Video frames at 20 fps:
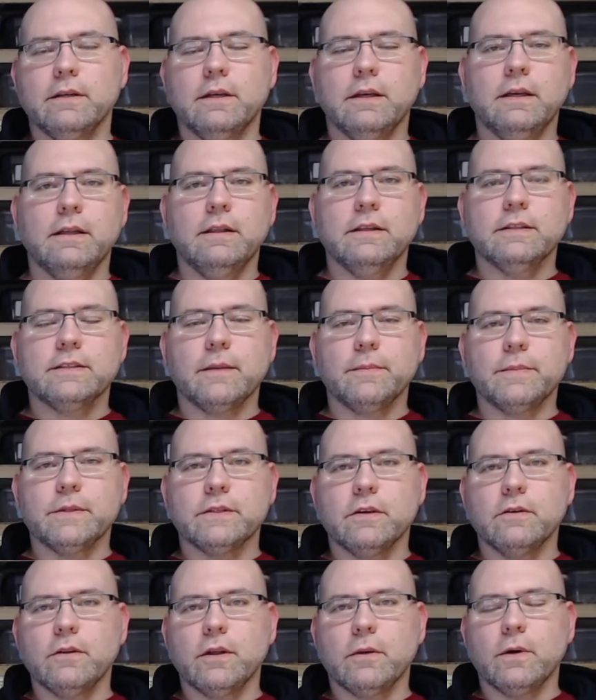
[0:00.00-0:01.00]
In this
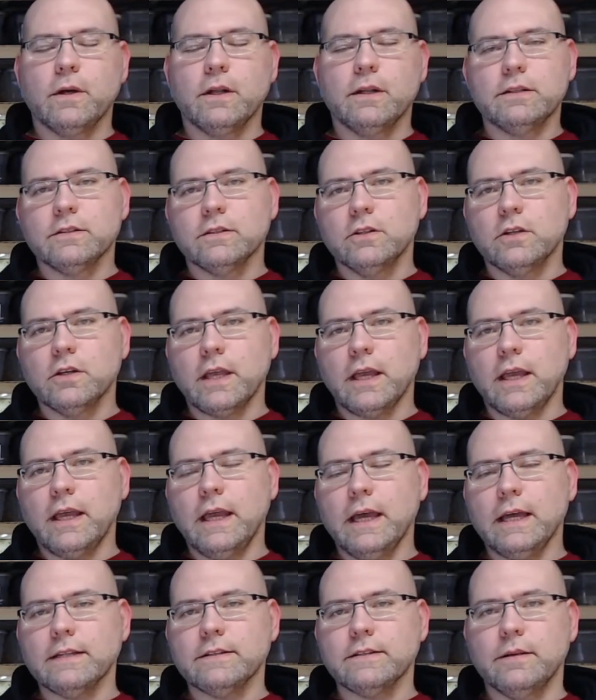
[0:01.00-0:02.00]
episode, I wanted to look
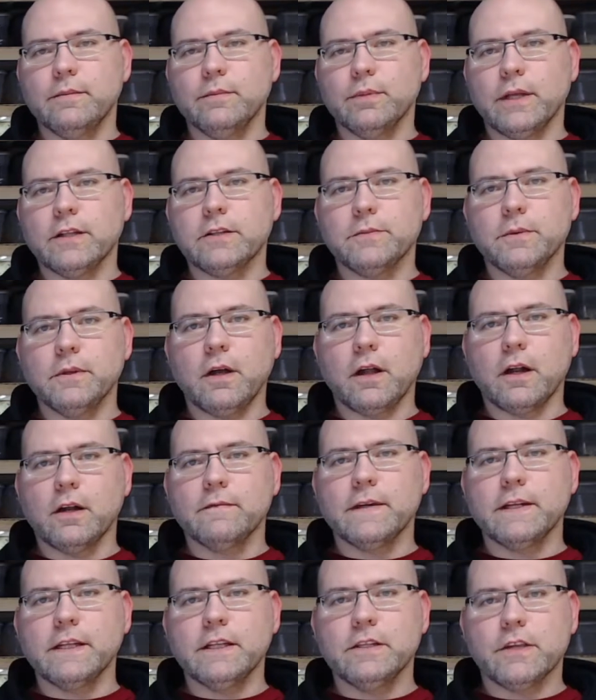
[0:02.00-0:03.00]
at implantable
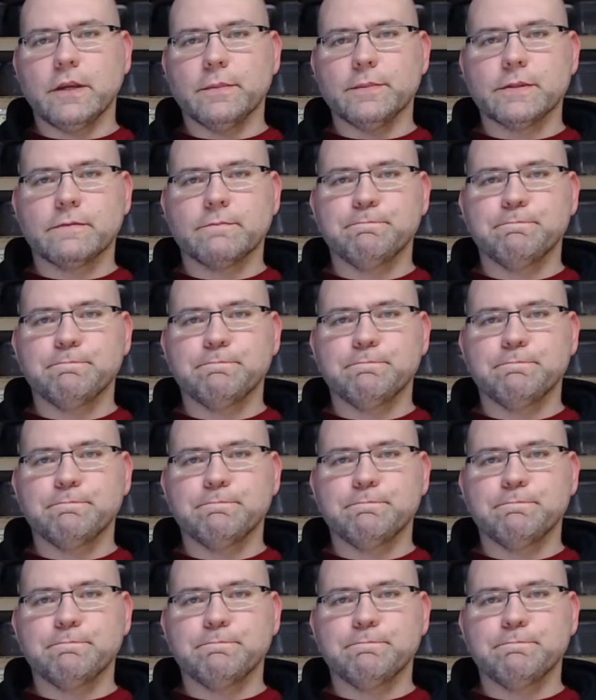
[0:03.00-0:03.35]
RFID chips.